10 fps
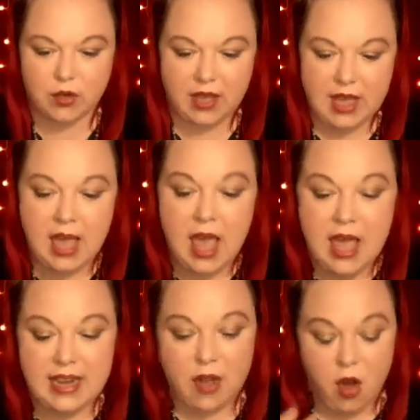Okay,
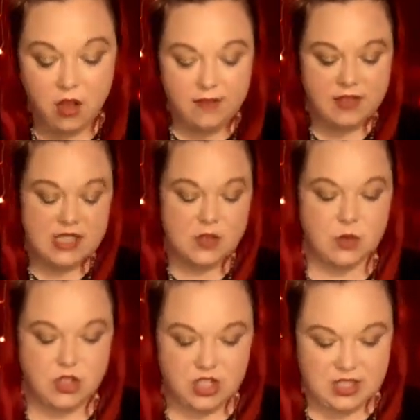now all of this
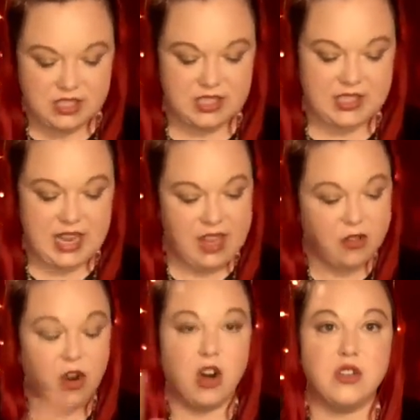was just to say
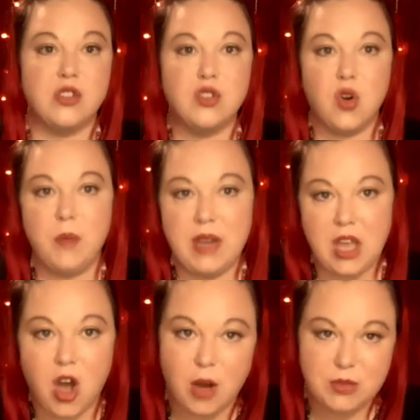there are so many
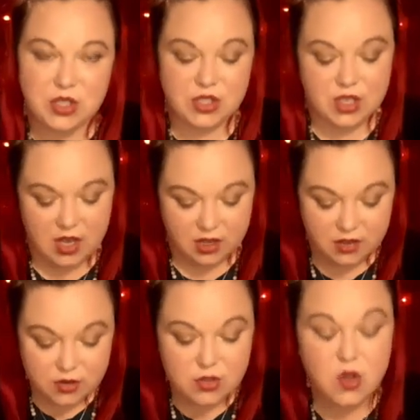options.
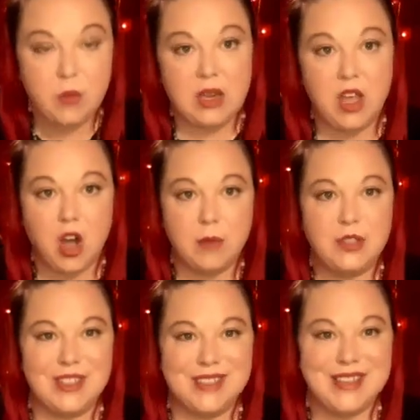There's so many
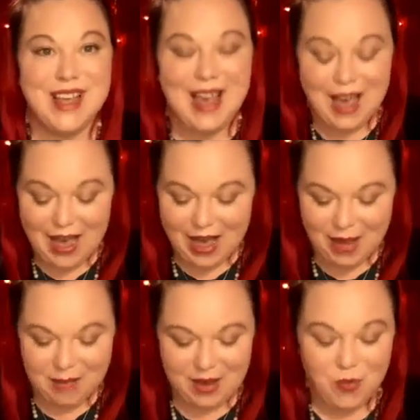options
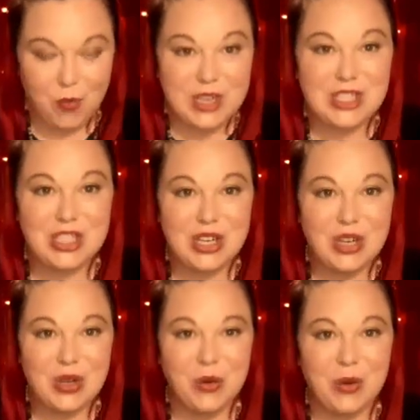in which
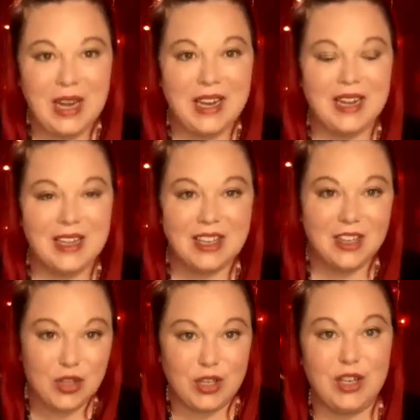we
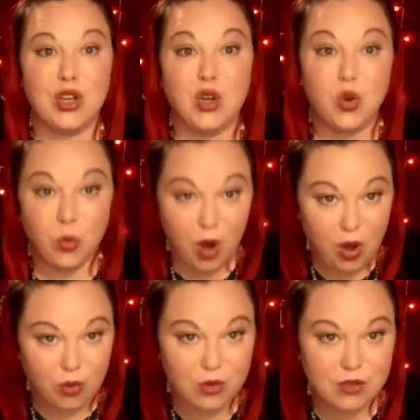could
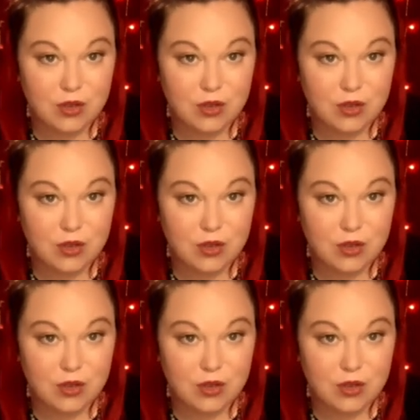grow.